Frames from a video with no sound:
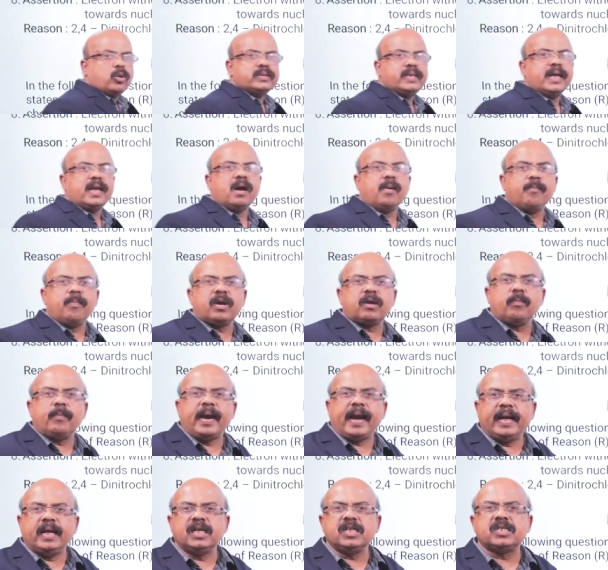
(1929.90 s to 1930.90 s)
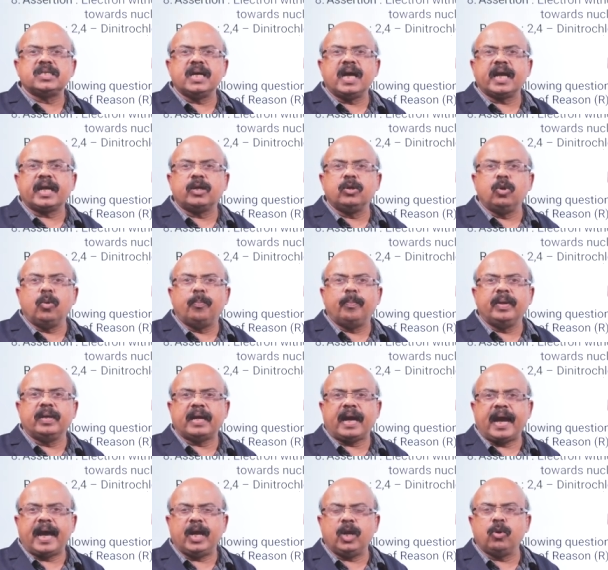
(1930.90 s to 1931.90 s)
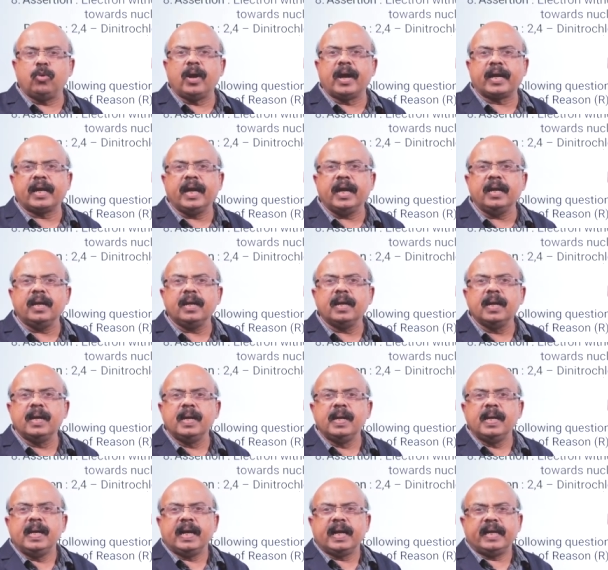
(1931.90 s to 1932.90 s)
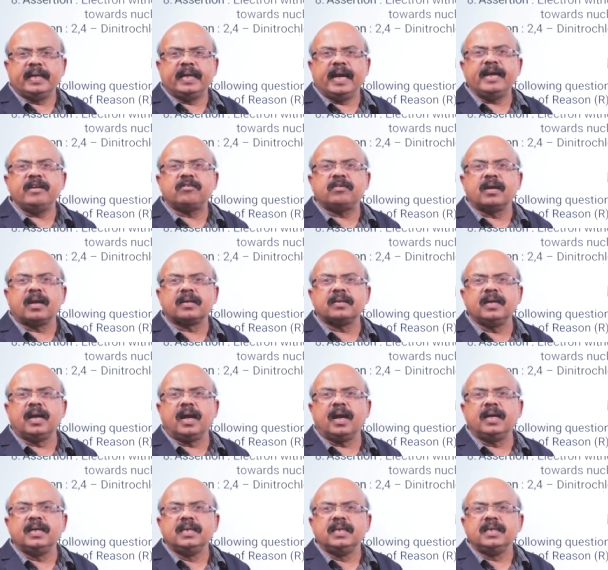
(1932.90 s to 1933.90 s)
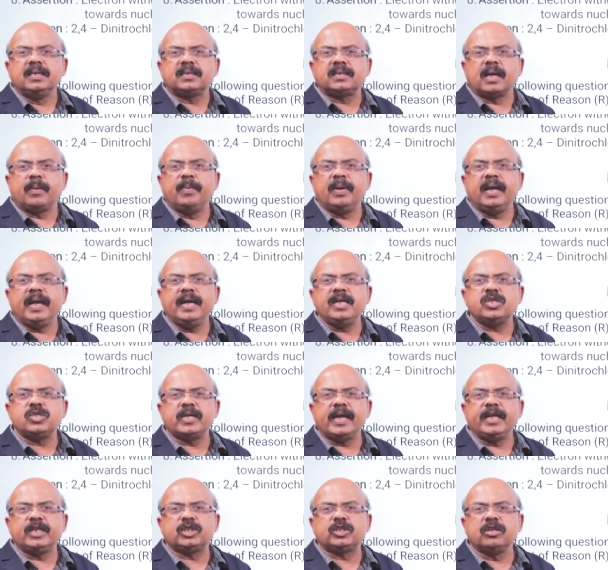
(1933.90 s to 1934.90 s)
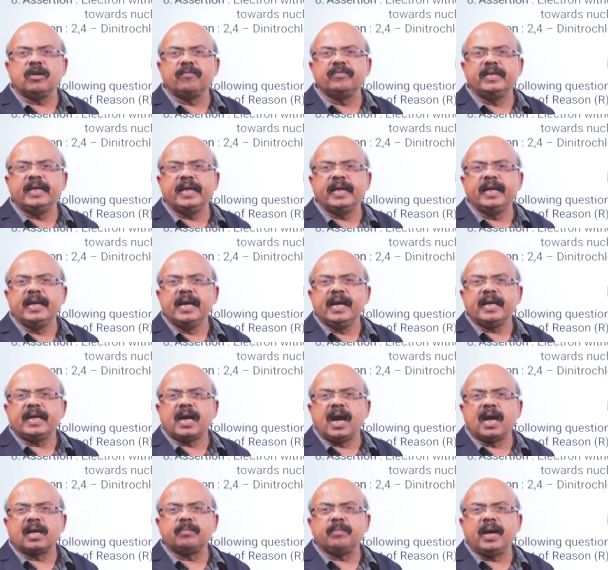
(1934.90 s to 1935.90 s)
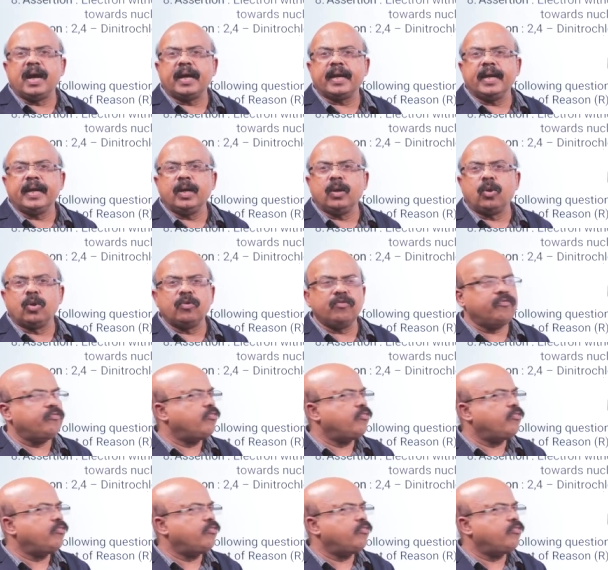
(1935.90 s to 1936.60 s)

the number of minus R group in haloarene, greater the stabilization of the carbanion